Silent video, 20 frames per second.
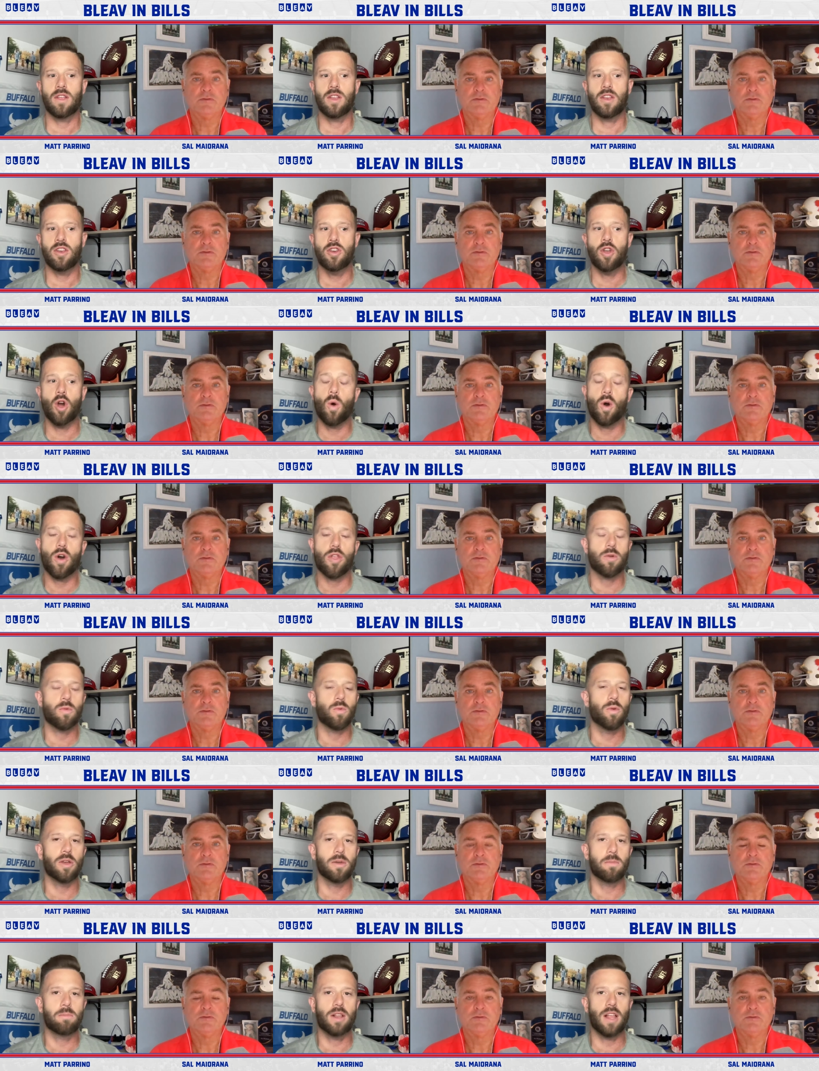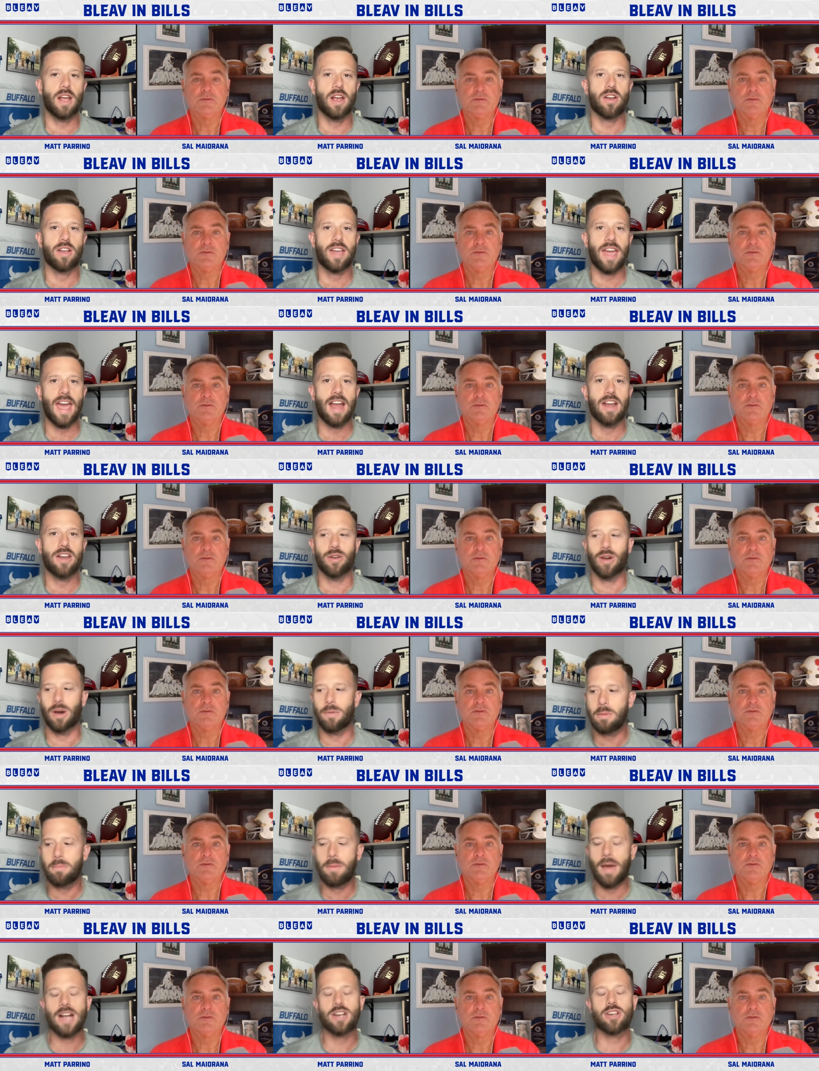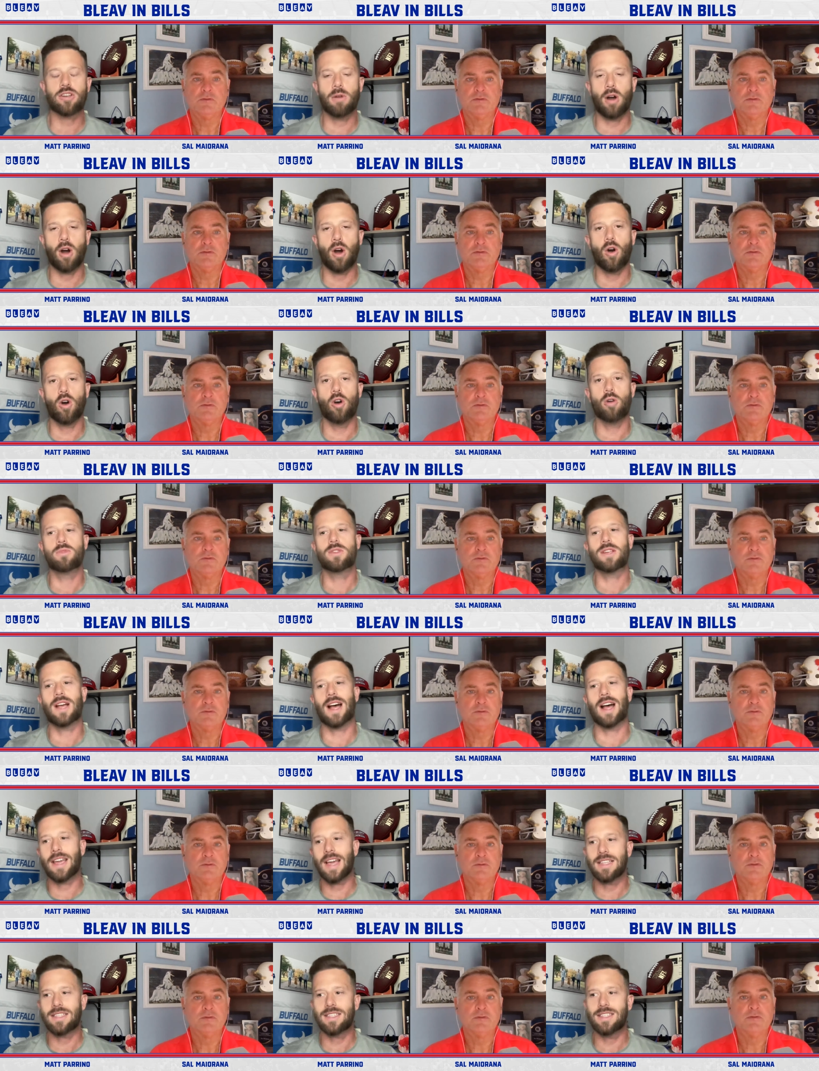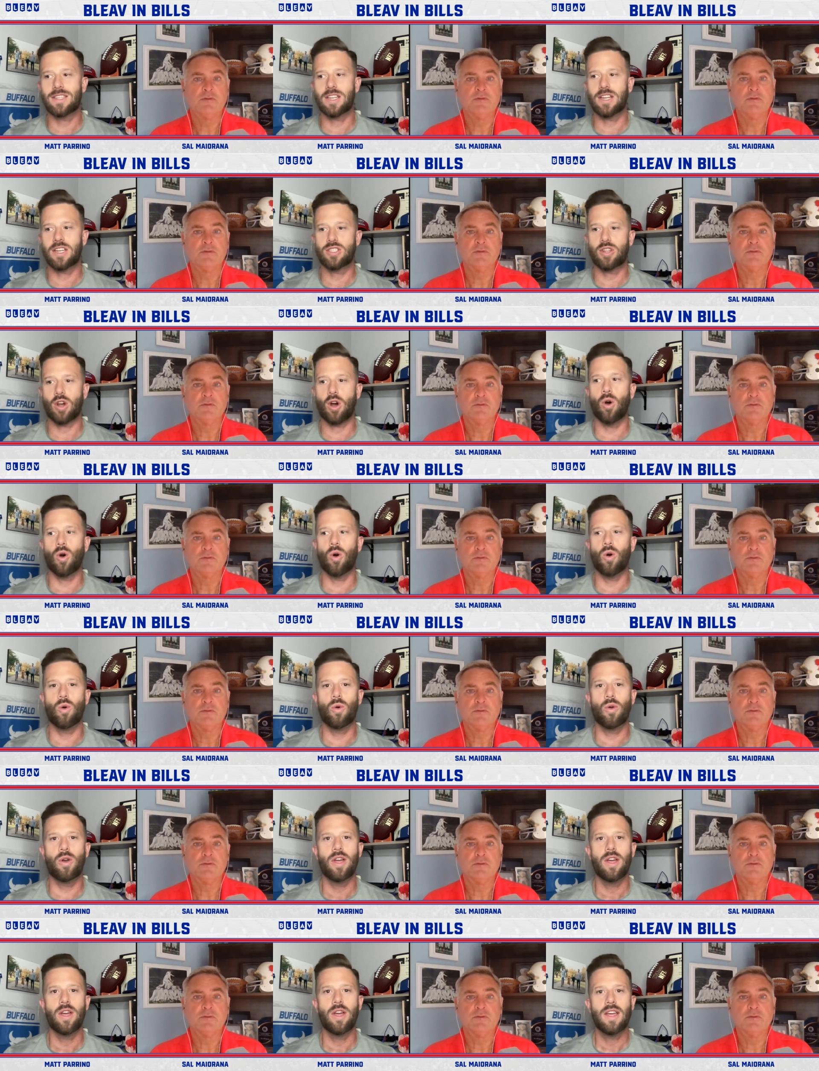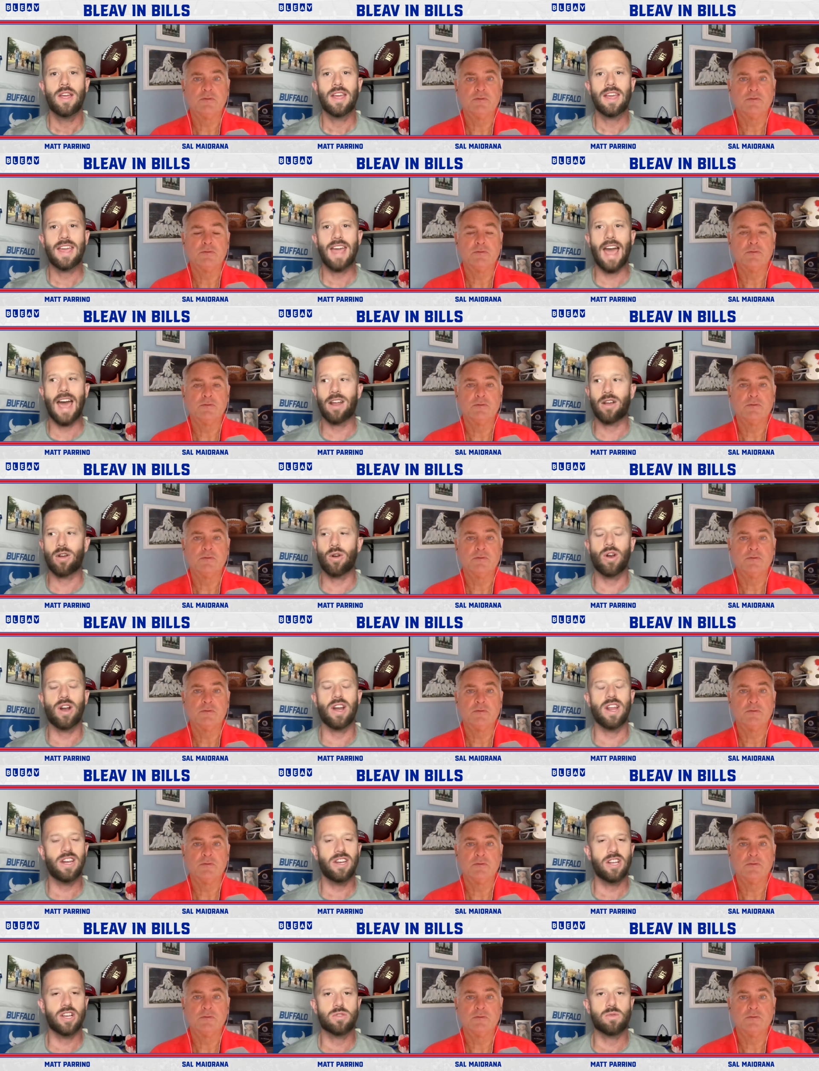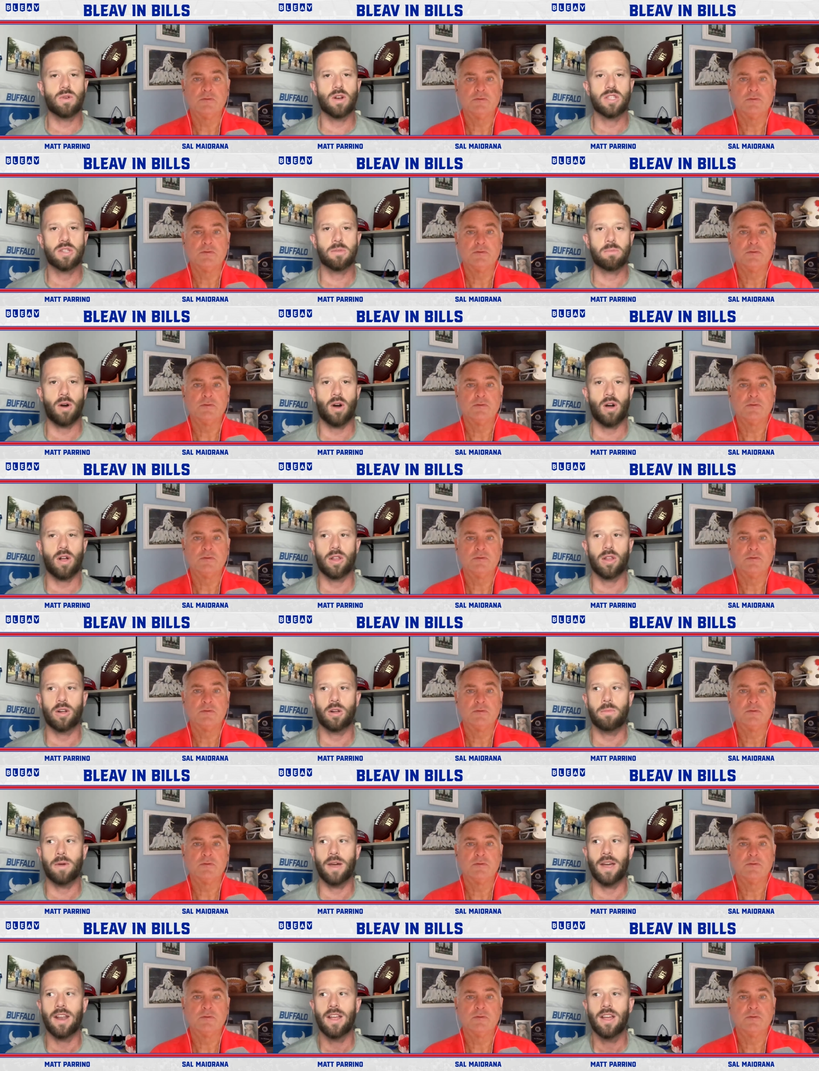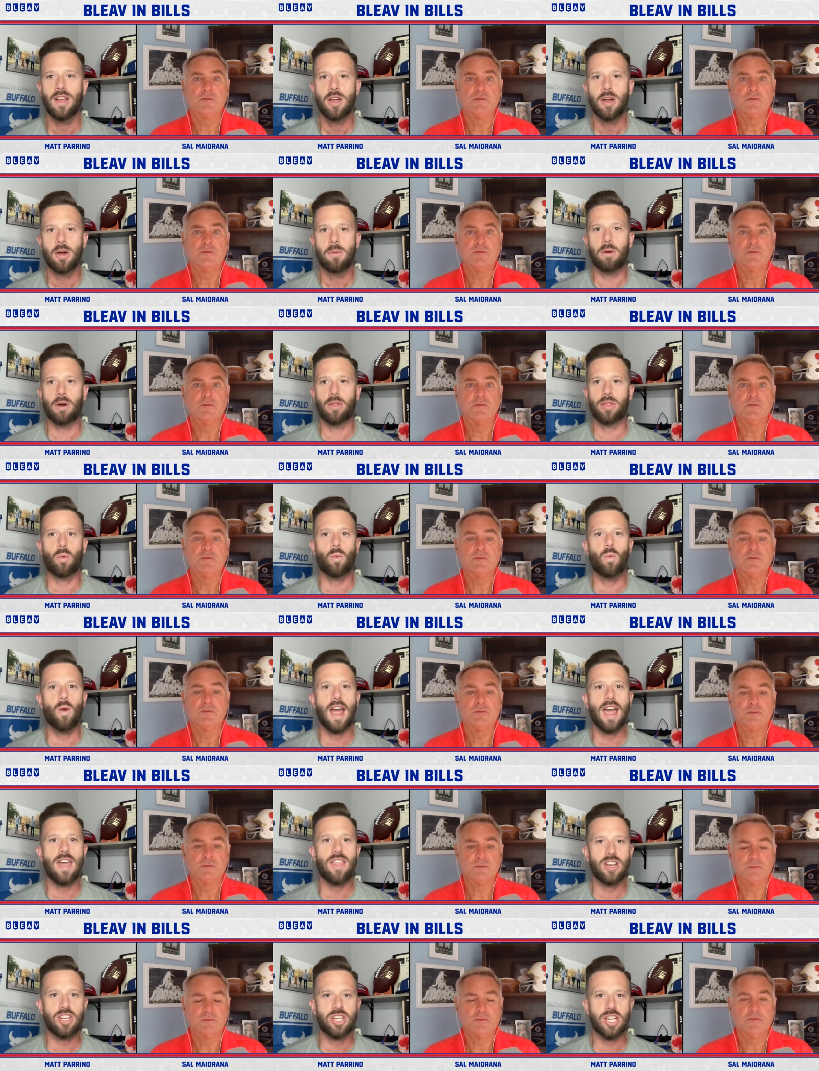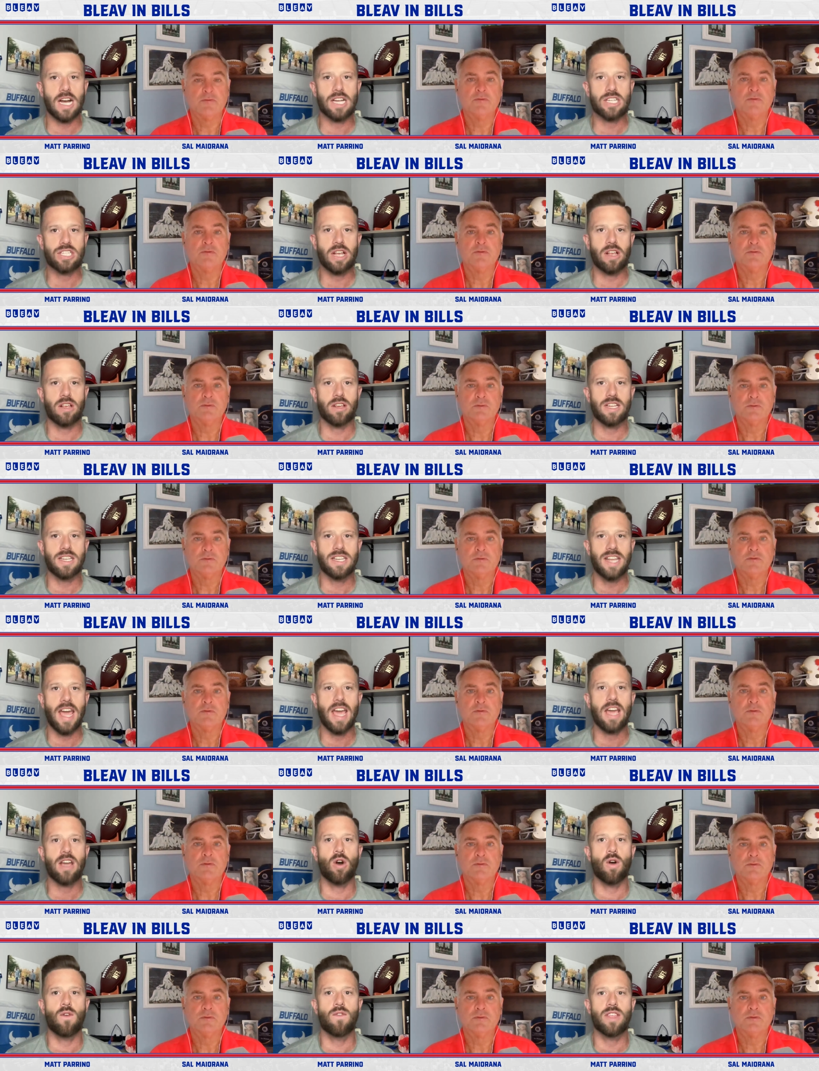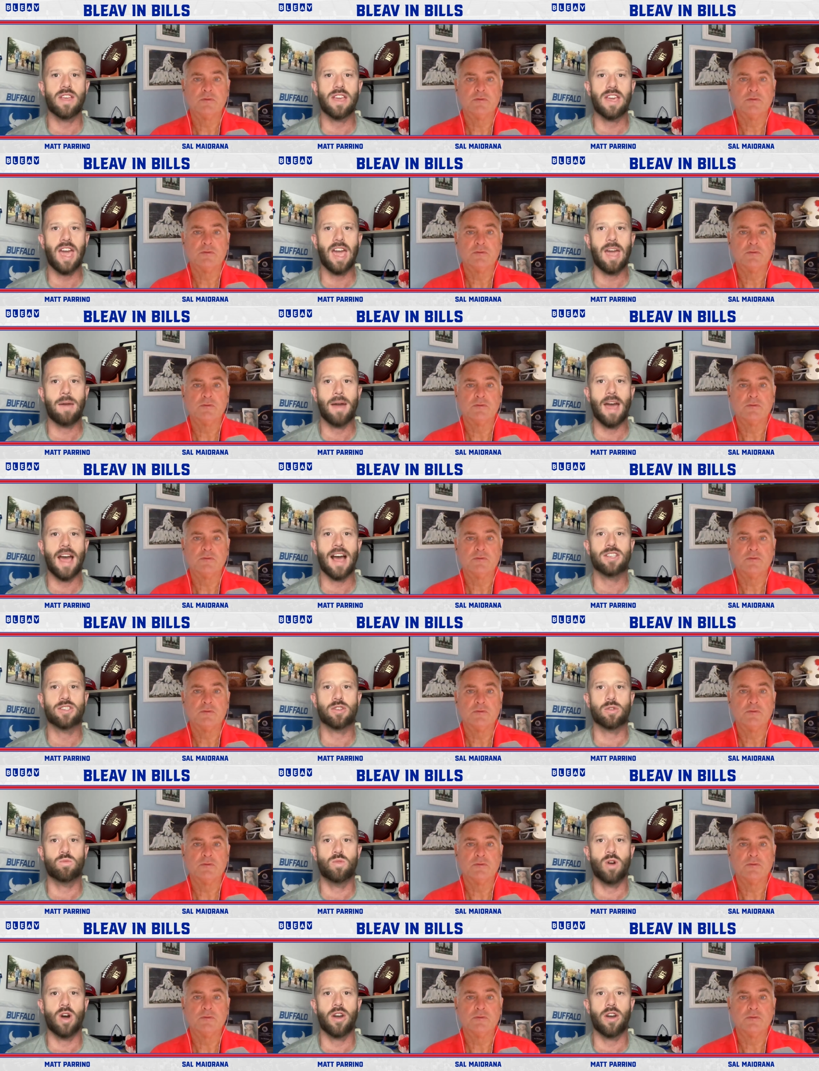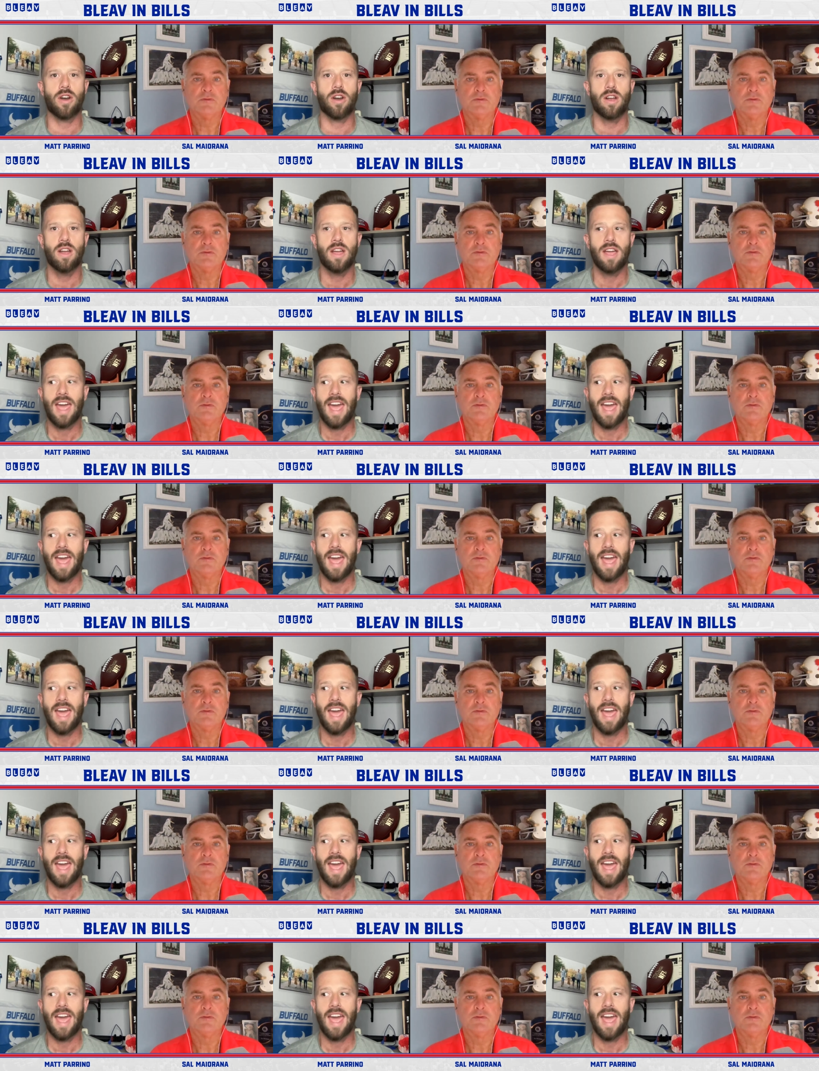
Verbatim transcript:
Speaker 1: no other really player can do. I mean, Patrick Mahomes, I guess, is in his own category and he does rush the ball a little bit, but the way that Josh Allen can take over the game as a runner